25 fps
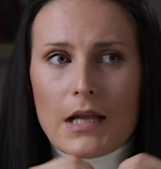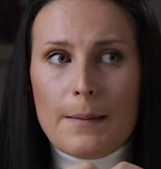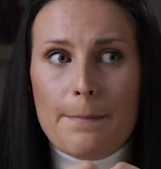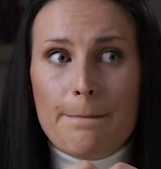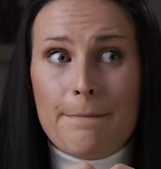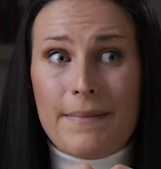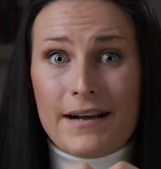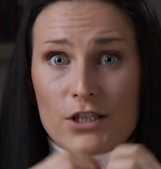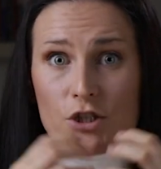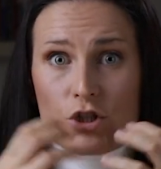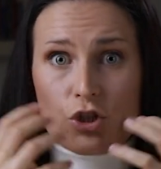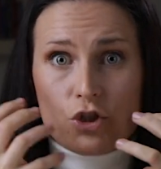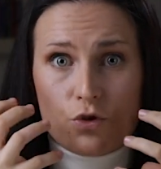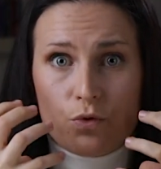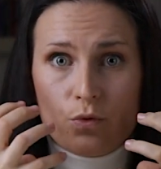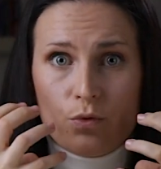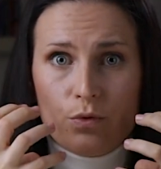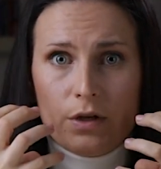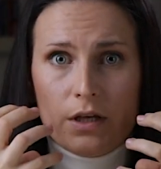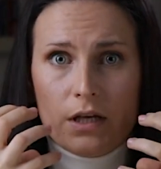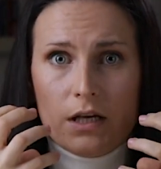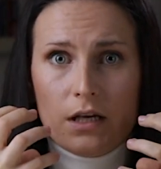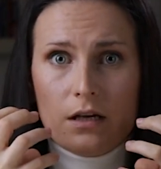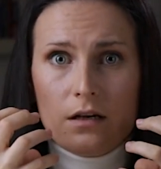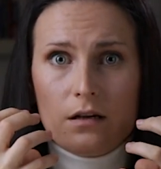but
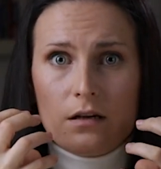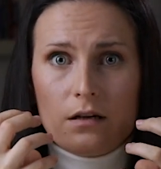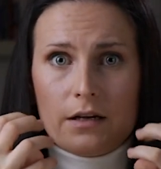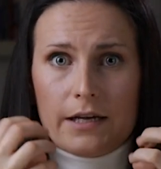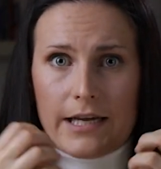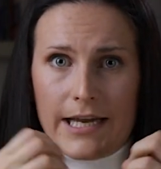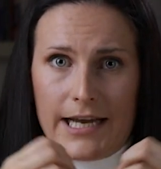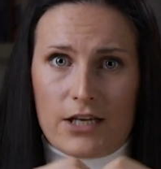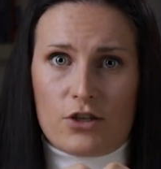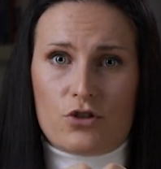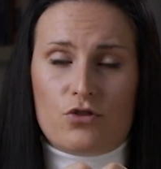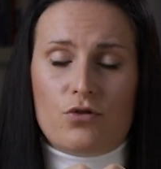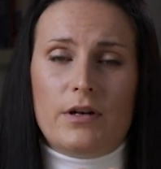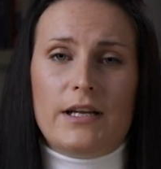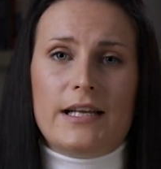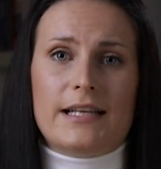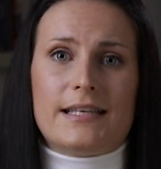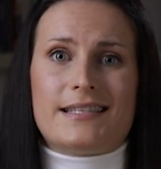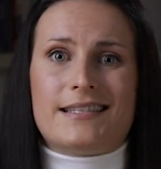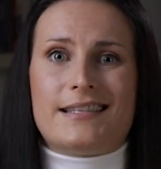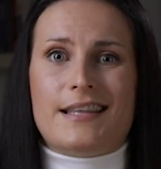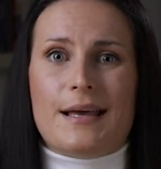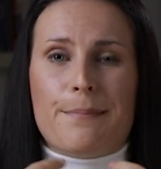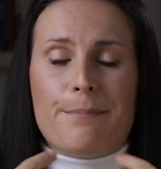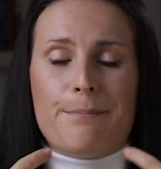chewing, actually,
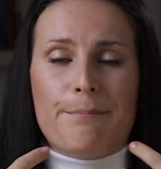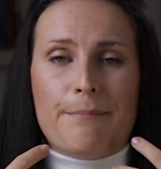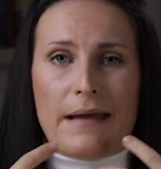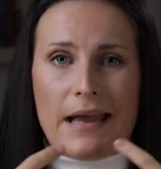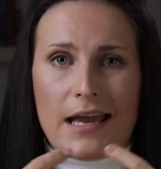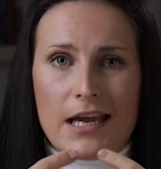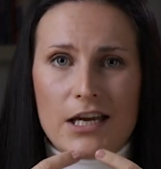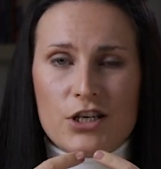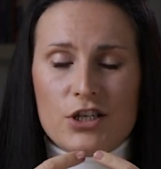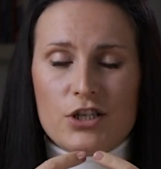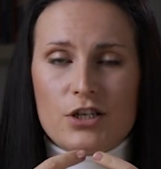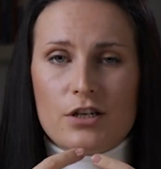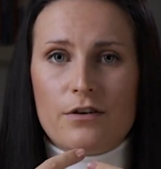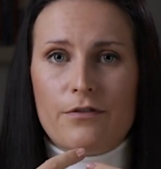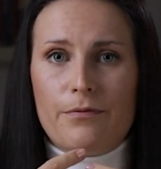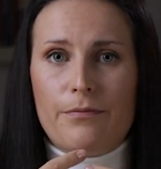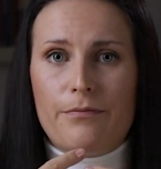it's the major